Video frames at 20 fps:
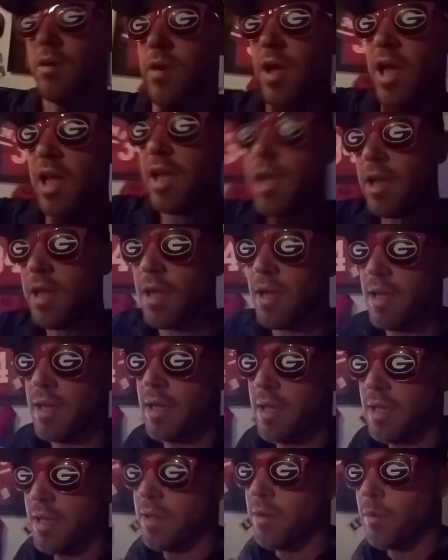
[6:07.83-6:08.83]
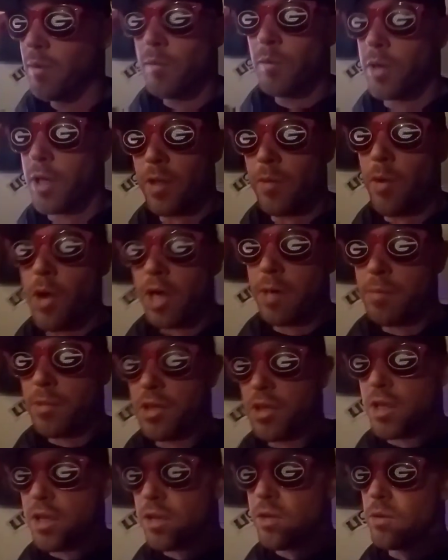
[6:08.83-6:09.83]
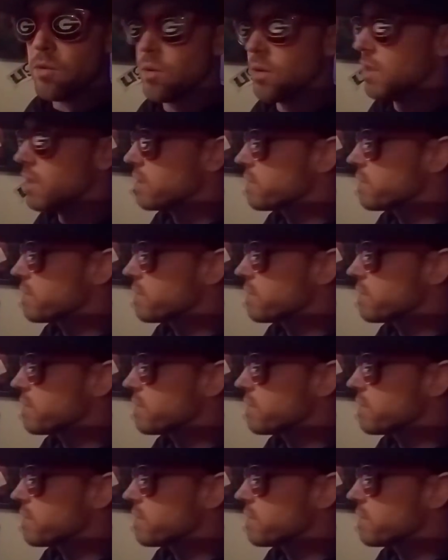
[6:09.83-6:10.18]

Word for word: Okay. Well, what do you want him to do?